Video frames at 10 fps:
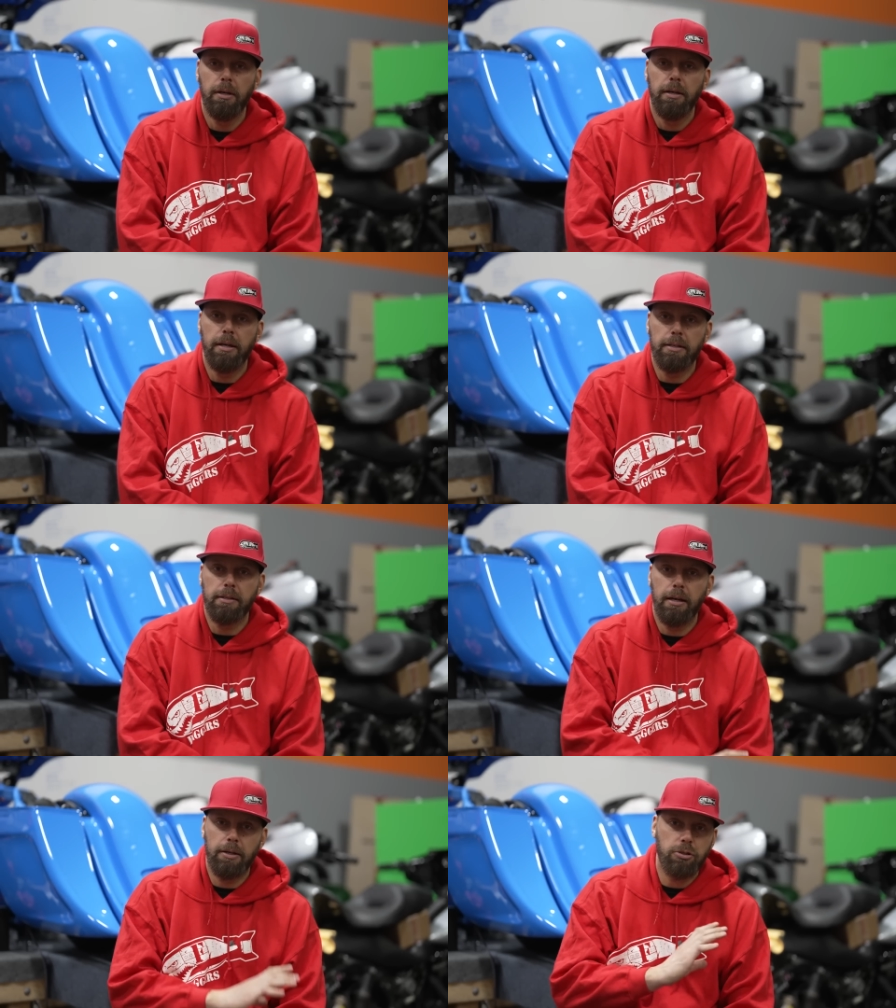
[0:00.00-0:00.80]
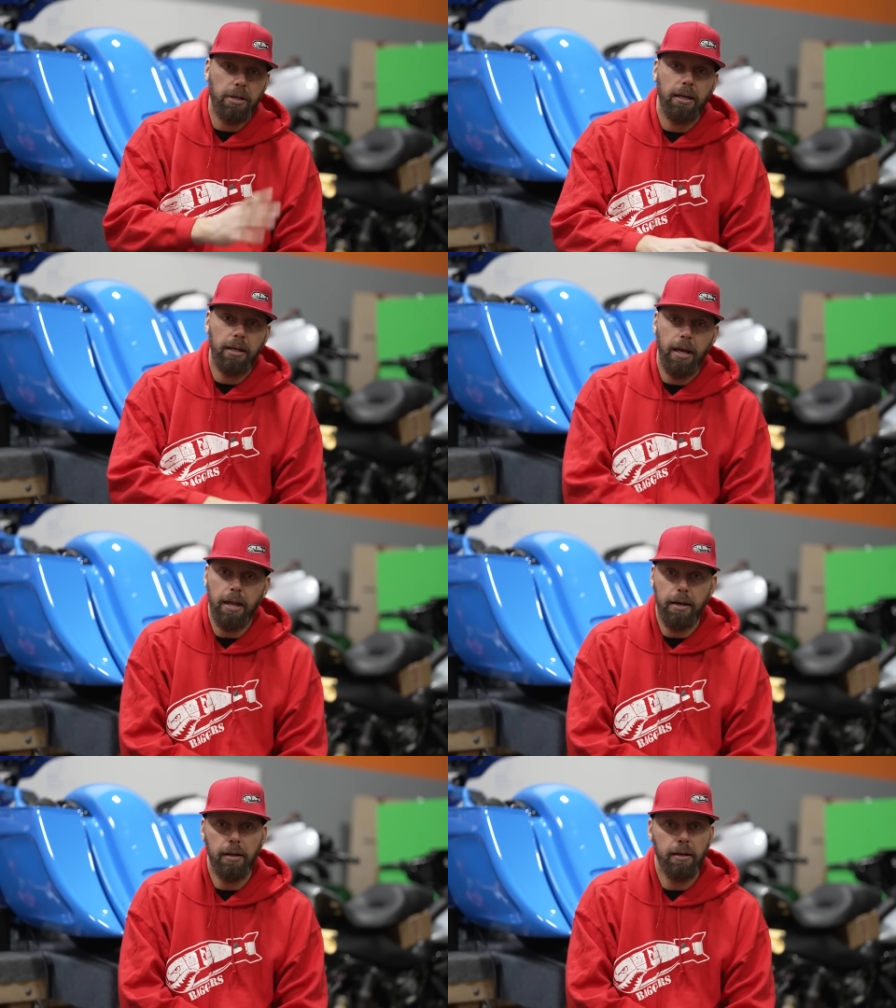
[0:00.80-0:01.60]
It's just gotta get
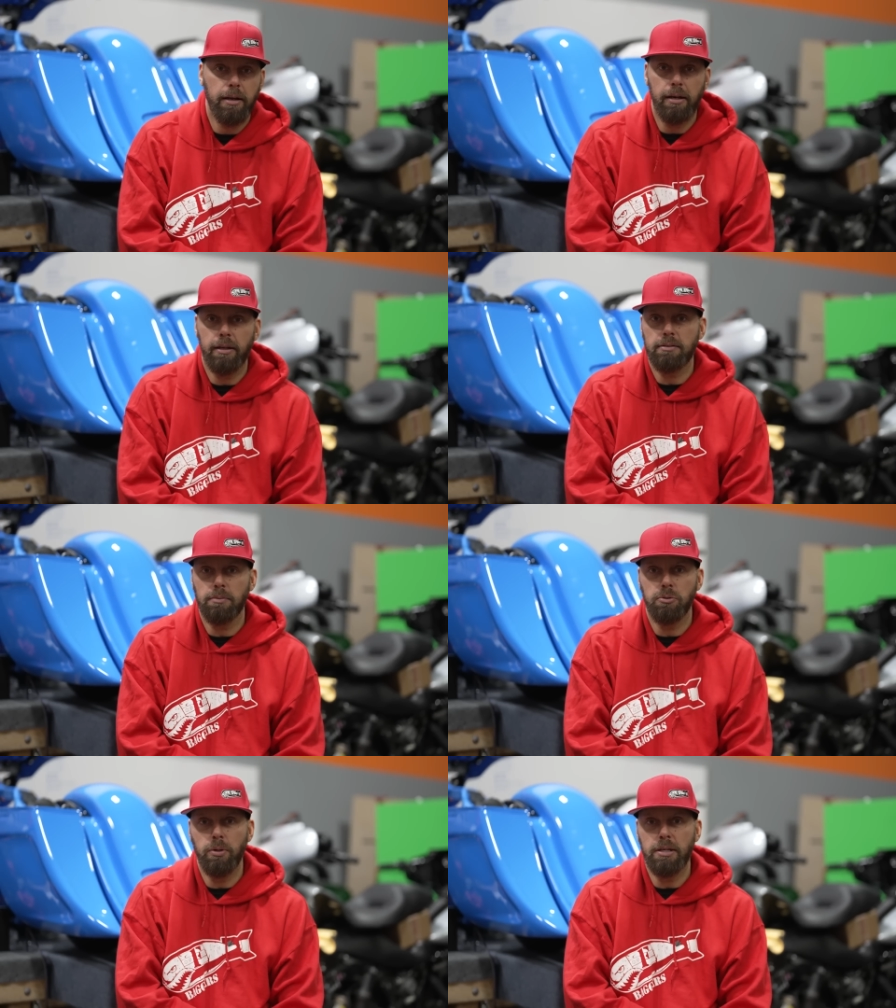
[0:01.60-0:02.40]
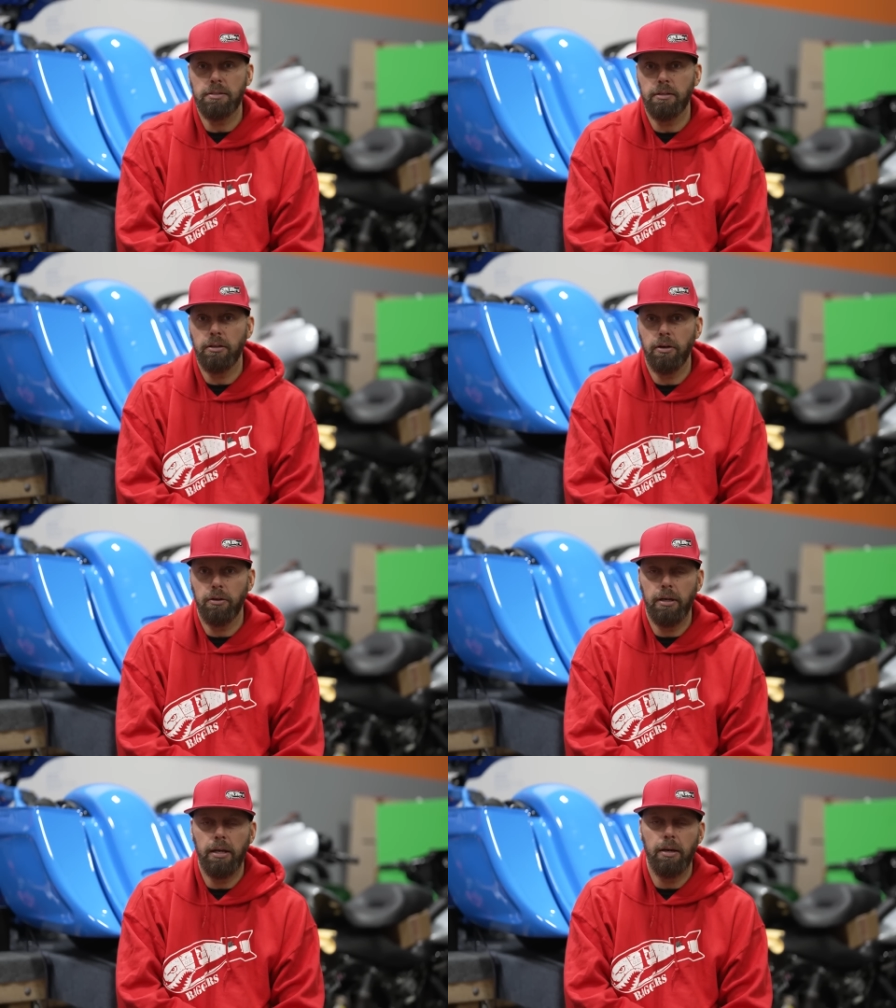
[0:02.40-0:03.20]
edited, gotta get some tweaks in
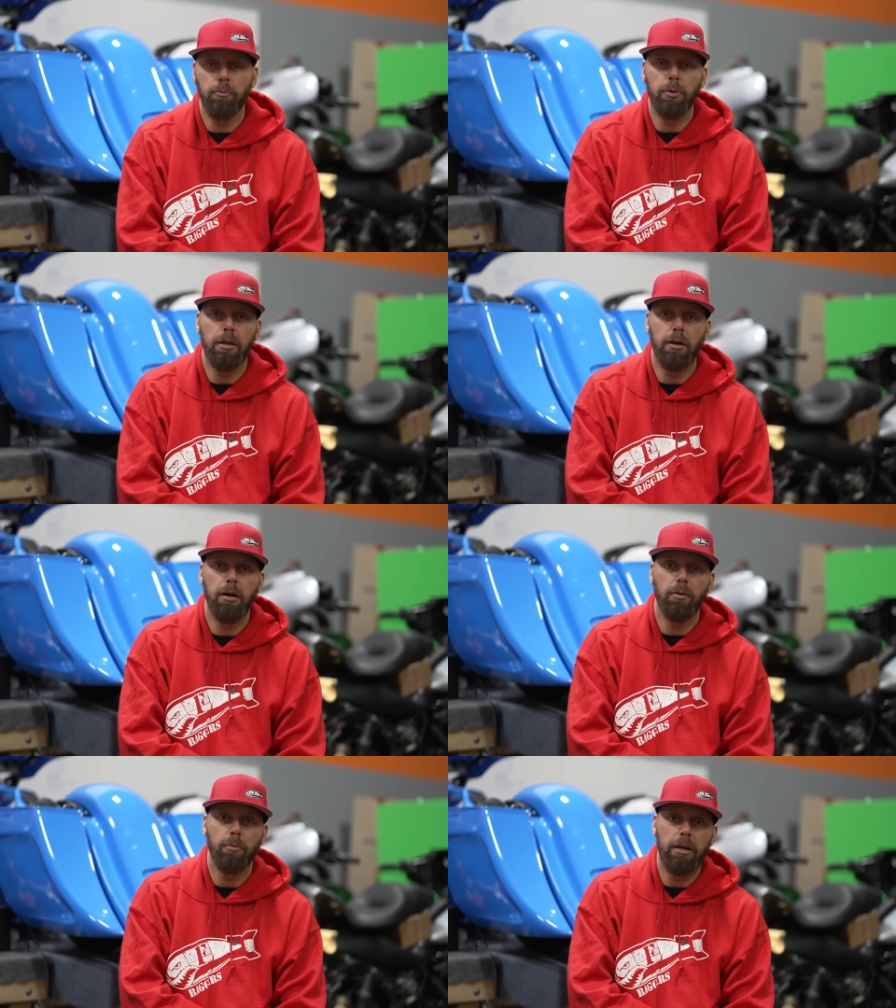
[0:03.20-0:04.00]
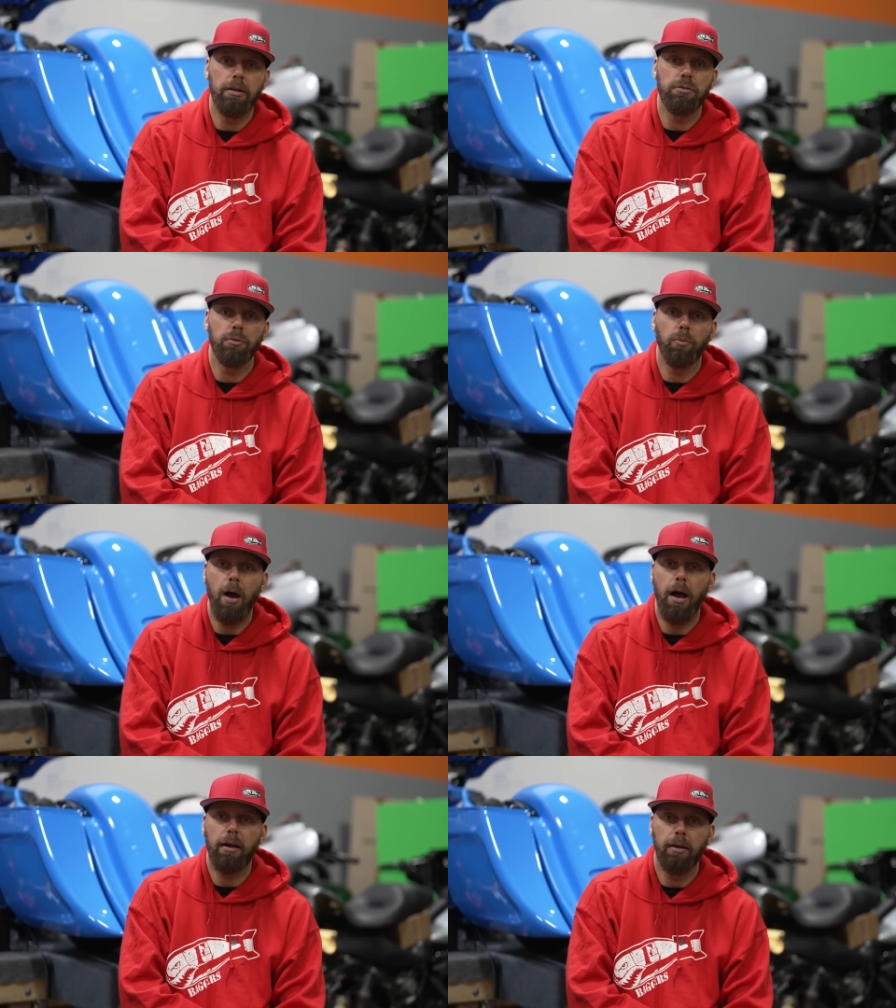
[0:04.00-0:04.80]
there, and we are ready to
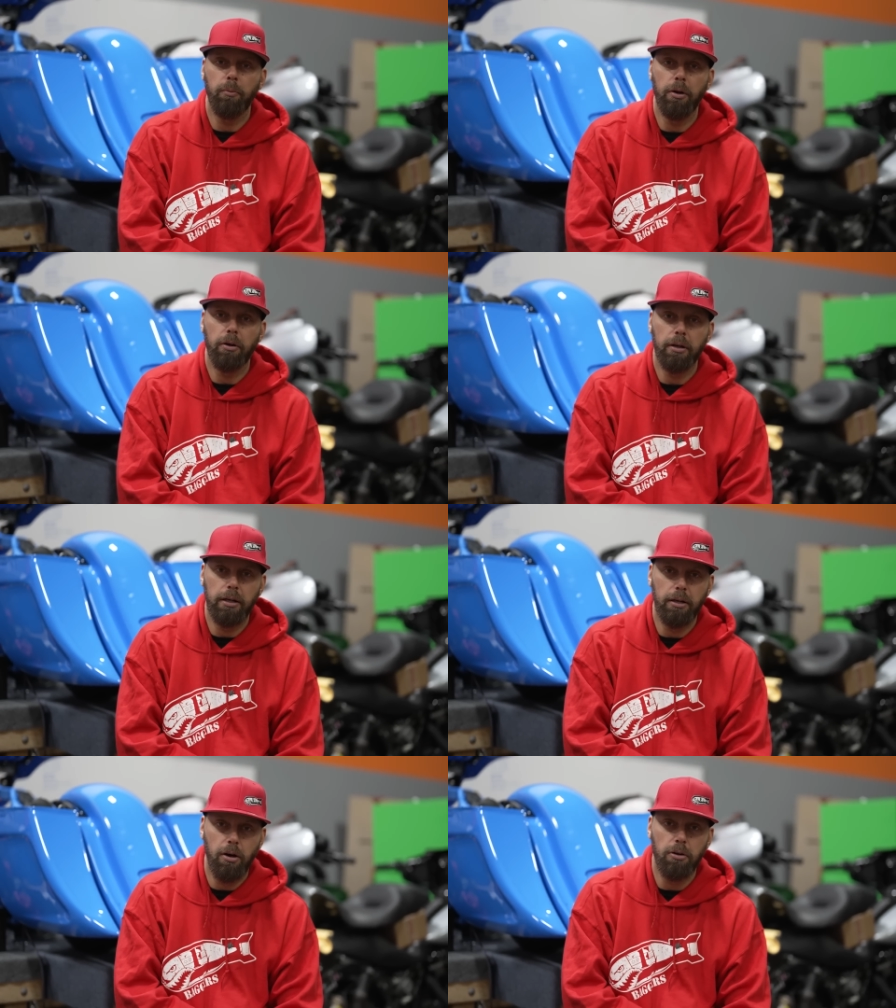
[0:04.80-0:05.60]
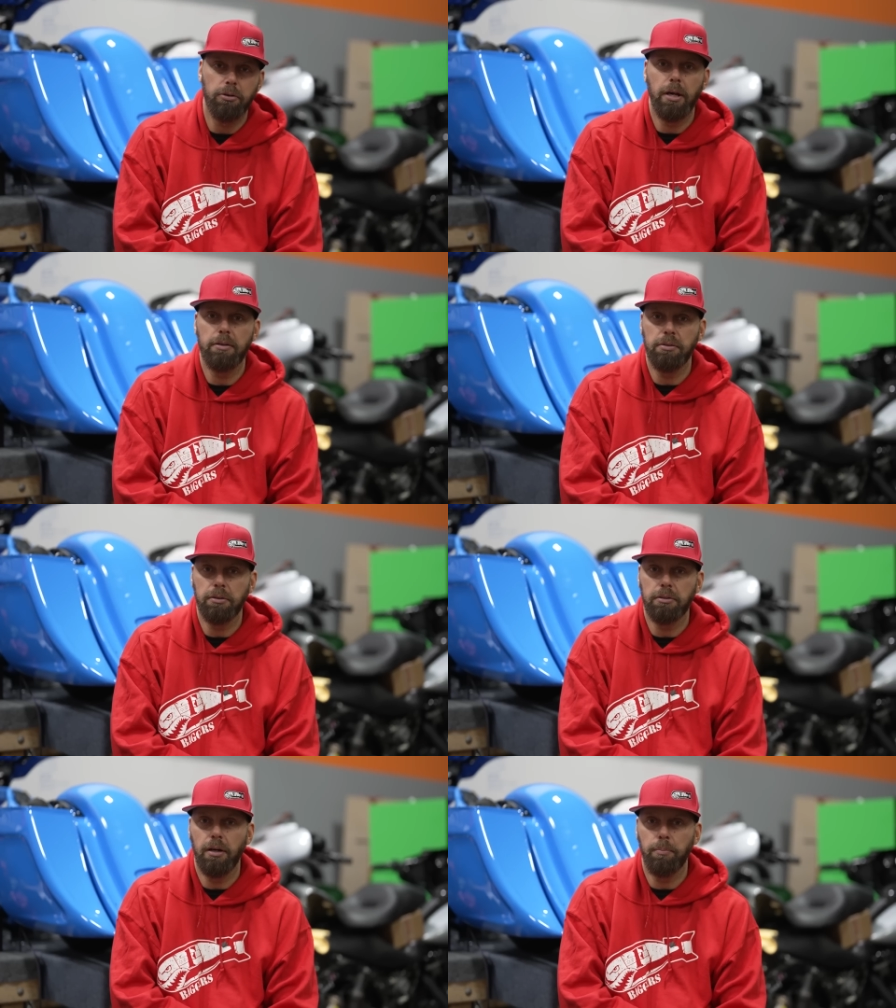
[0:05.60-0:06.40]
rock, and we are gonna get all you guys
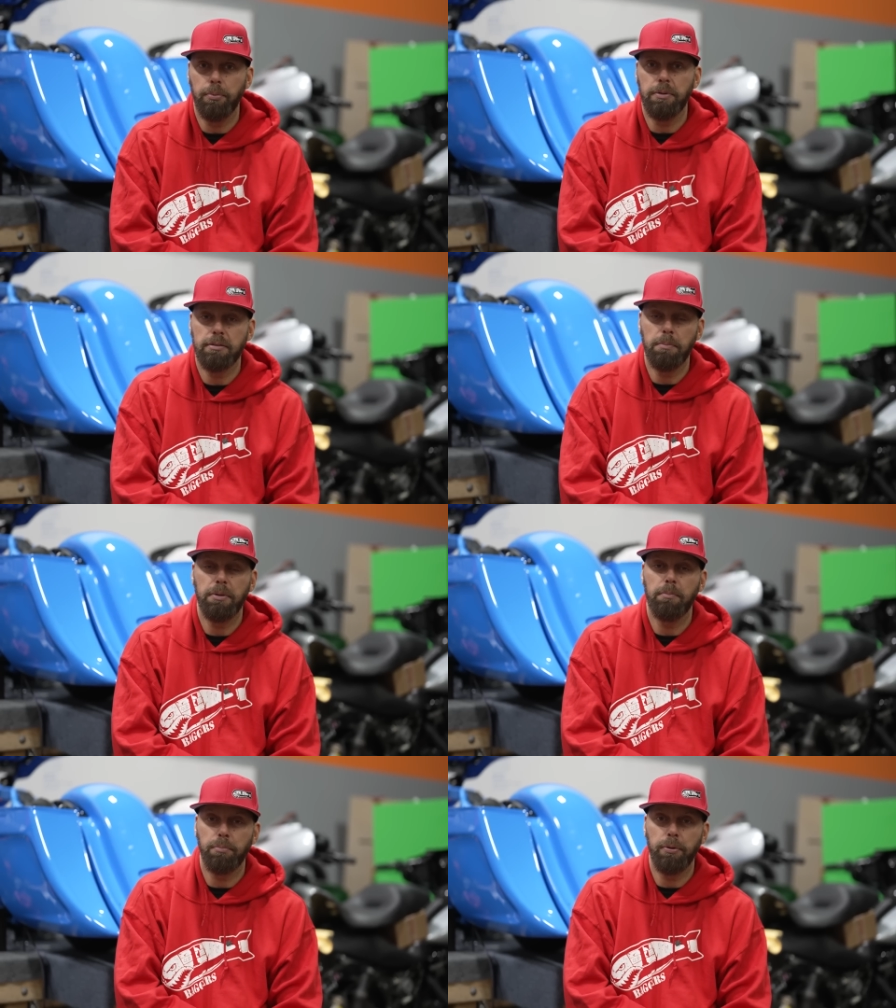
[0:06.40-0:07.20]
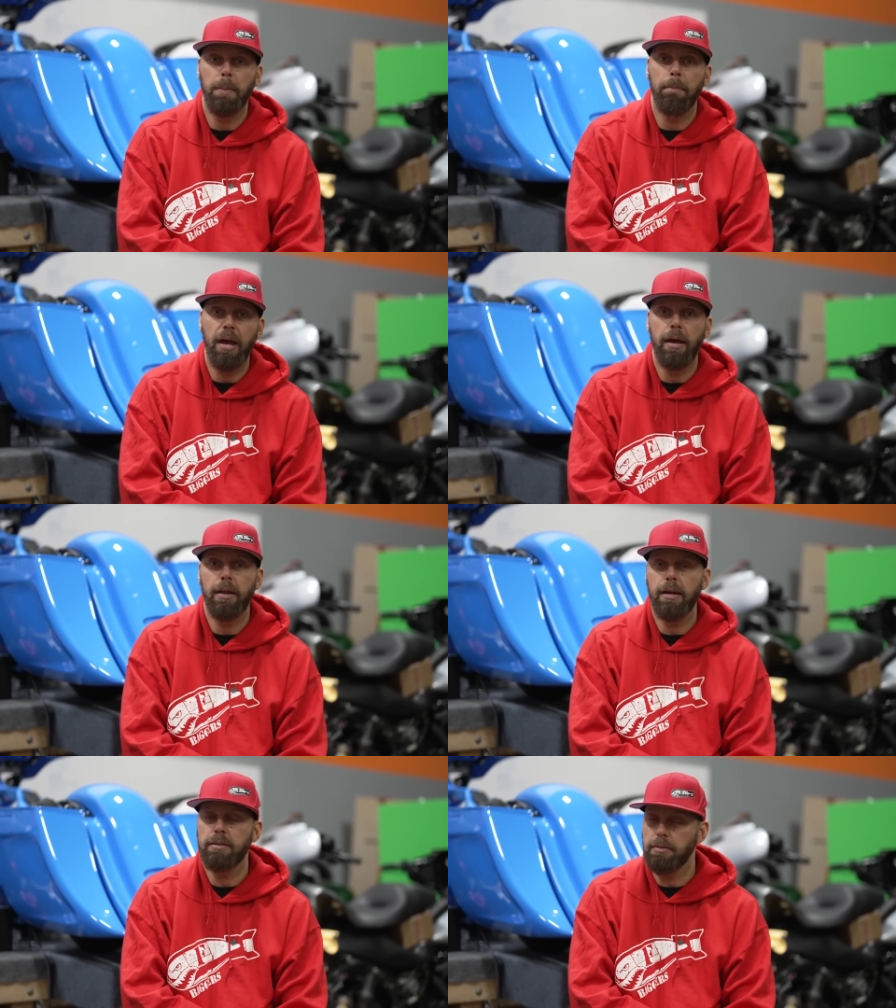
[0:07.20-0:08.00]
hooked up with something pretty
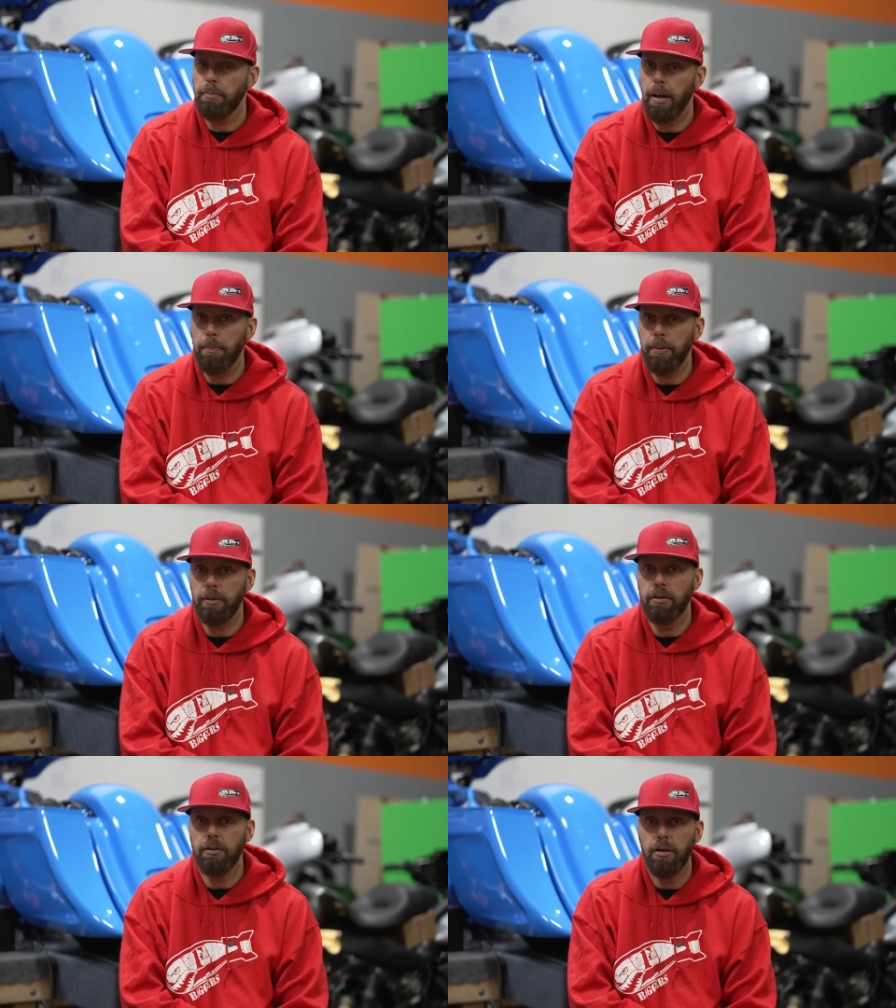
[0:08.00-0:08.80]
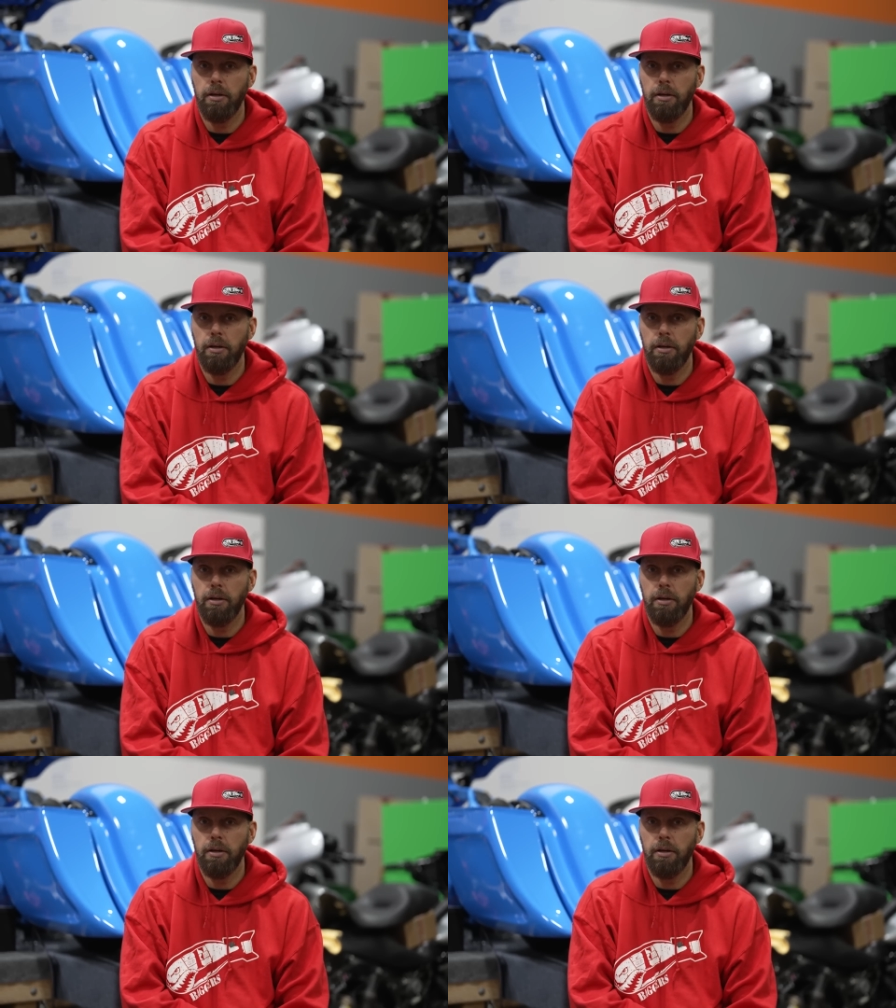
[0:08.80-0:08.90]
badass in my opinion.